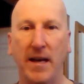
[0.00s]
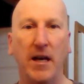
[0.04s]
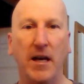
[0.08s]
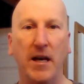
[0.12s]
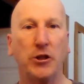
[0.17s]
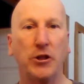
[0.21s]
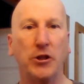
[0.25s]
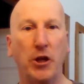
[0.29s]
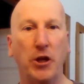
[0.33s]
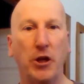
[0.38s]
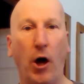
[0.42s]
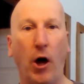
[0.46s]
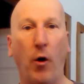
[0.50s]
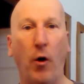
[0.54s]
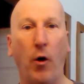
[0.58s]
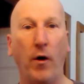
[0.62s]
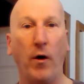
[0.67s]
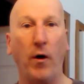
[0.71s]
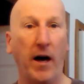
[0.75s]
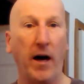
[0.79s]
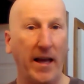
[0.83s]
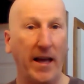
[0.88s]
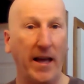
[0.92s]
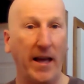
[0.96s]
So
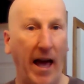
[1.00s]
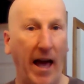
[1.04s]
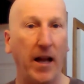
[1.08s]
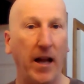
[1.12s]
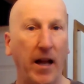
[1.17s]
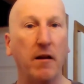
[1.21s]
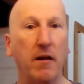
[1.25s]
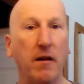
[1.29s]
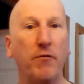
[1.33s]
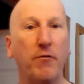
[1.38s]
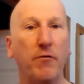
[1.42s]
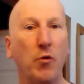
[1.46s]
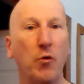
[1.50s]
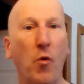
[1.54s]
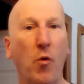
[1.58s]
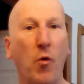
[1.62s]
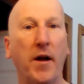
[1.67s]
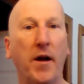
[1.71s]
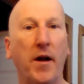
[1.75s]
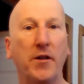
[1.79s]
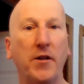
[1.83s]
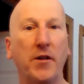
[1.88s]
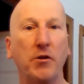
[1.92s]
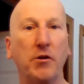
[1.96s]
again, if you
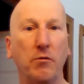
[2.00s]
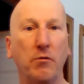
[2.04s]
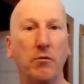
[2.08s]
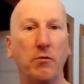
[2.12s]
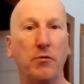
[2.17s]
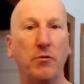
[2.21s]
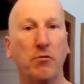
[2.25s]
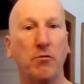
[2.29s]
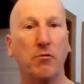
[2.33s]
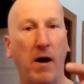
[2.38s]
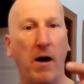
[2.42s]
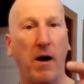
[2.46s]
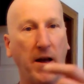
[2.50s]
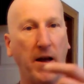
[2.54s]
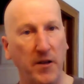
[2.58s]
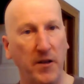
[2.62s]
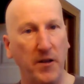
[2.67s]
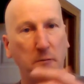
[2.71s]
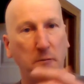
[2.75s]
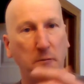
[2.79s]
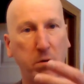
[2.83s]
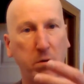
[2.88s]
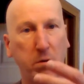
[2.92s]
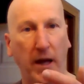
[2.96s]
wanted to try this
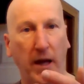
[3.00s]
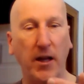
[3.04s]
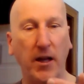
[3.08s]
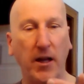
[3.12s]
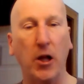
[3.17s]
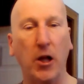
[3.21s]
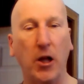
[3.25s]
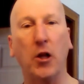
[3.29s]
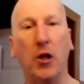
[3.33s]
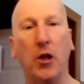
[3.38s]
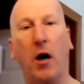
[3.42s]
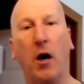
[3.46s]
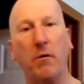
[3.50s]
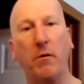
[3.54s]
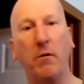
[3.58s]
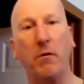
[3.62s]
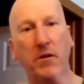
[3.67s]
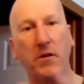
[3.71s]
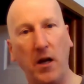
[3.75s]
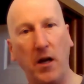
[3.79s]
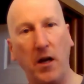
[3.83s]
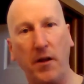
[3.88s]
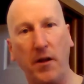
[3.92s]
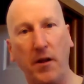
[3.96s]
blade along with
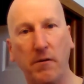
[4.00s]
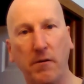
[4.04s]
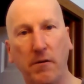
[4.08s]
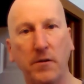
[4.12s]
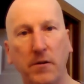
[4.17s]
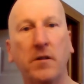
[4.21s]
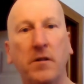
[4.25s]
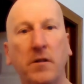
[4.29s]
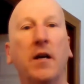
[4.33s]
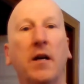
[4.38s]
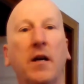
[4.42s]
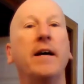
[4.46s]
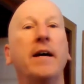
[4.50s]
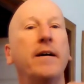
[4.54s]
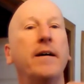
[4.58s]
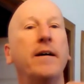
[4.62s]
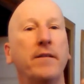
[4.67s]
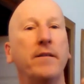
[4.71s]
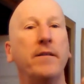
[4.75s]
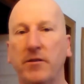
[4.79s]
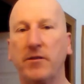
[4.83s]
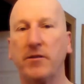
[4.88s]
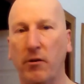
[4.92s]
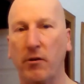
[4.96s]
the others,
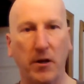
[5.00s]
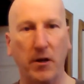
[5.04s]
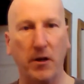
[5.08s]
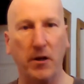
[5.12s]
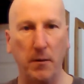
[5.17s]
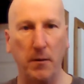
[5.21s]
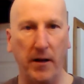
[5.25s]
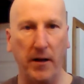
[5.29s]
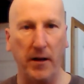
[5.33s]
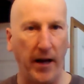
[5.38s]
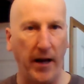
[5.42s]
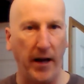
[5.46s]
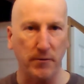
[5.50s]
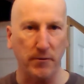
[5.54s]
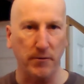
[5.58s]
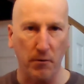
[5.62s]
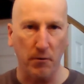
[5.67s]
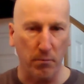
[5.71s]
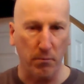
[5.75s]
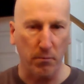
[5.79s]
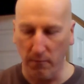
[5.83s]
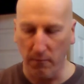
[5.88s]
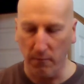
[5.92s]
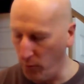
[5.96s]
it's only going to be an extra
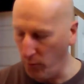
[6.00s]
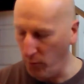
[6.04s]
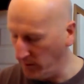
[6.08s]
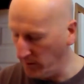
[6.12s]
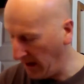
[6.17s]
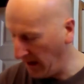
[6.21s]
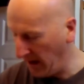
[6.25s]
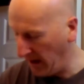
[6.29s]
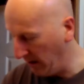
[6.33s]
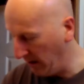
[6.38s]
$3 or $4.